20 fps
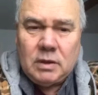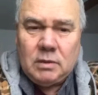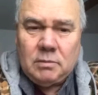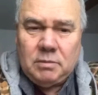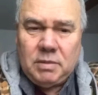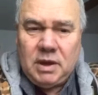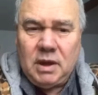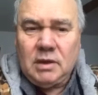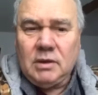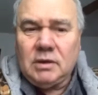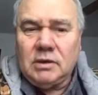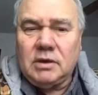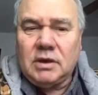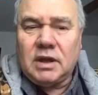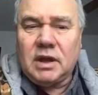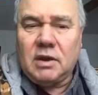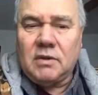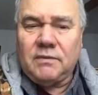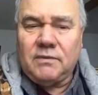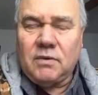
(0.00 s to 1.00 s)
Be on the
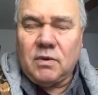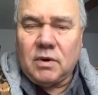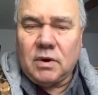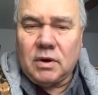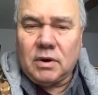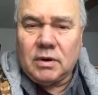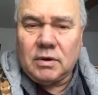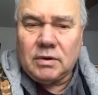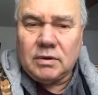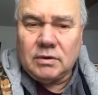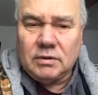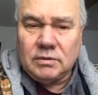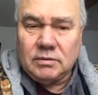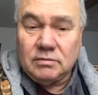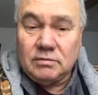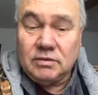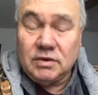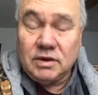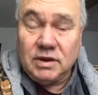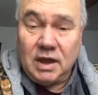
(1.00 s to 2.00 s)
lookout
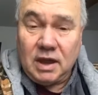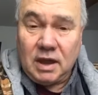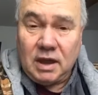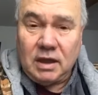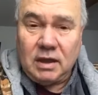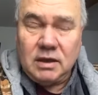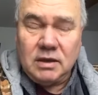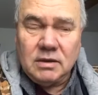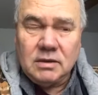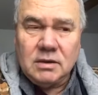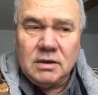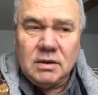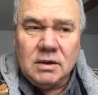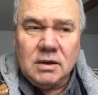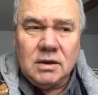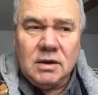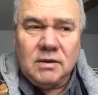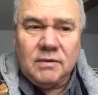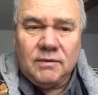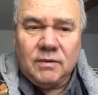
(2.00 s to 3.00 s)
today
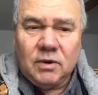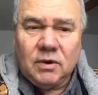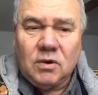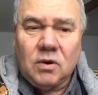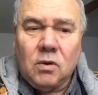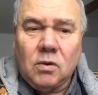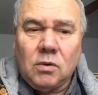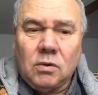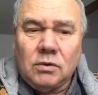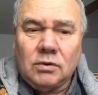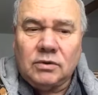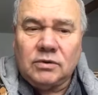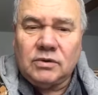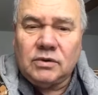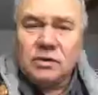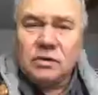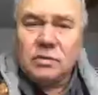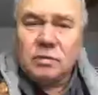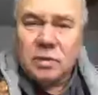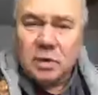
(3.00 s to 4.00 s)
for goals,
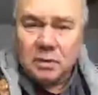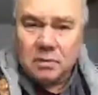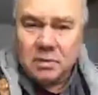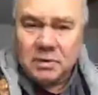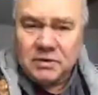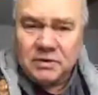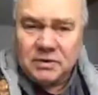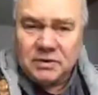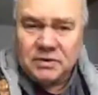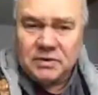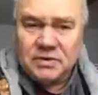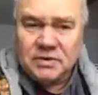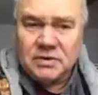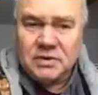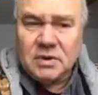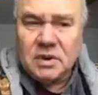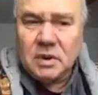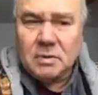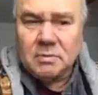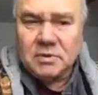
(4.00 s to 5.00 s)
purposes,
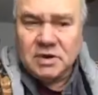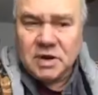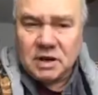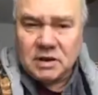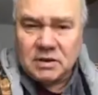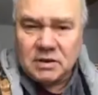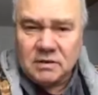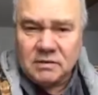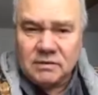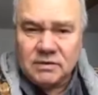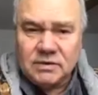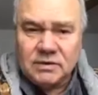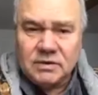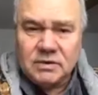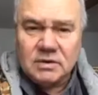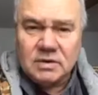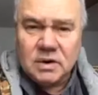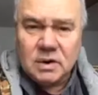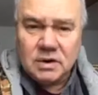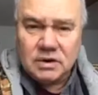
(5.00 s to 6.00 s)
objectives,
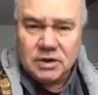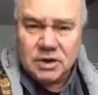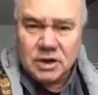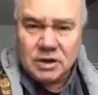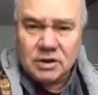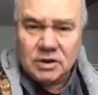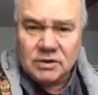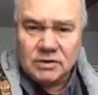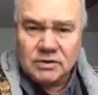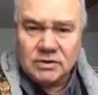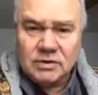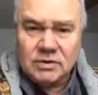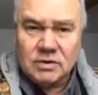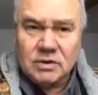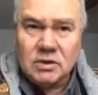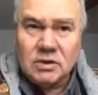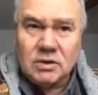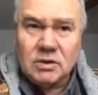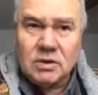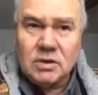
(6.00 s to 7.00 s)
agendas.
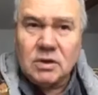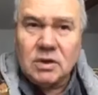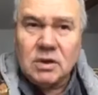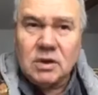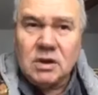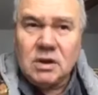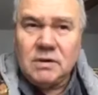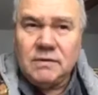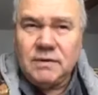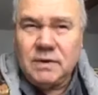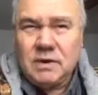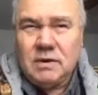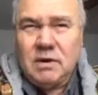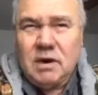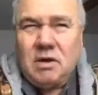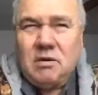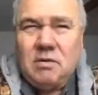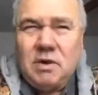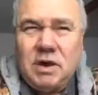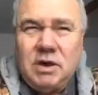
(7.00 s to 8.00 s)
Figure
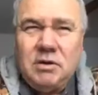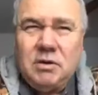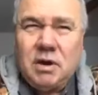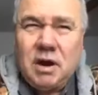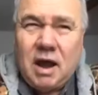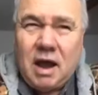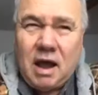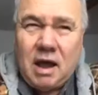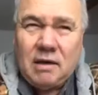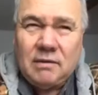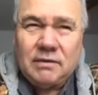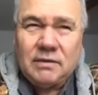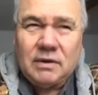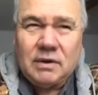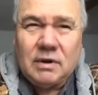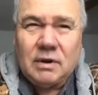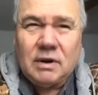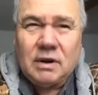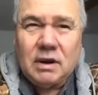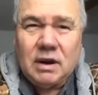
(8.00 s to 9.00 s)
out what you are
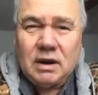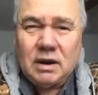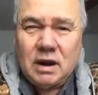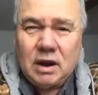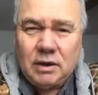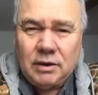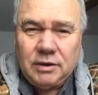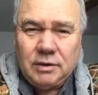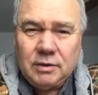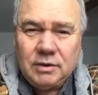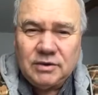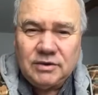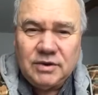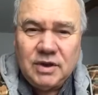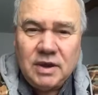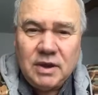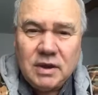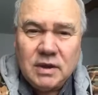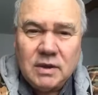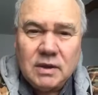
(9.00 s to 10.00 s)
after and how you are
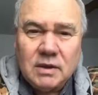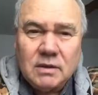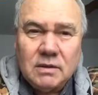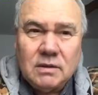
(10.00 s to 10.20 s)
seeking it.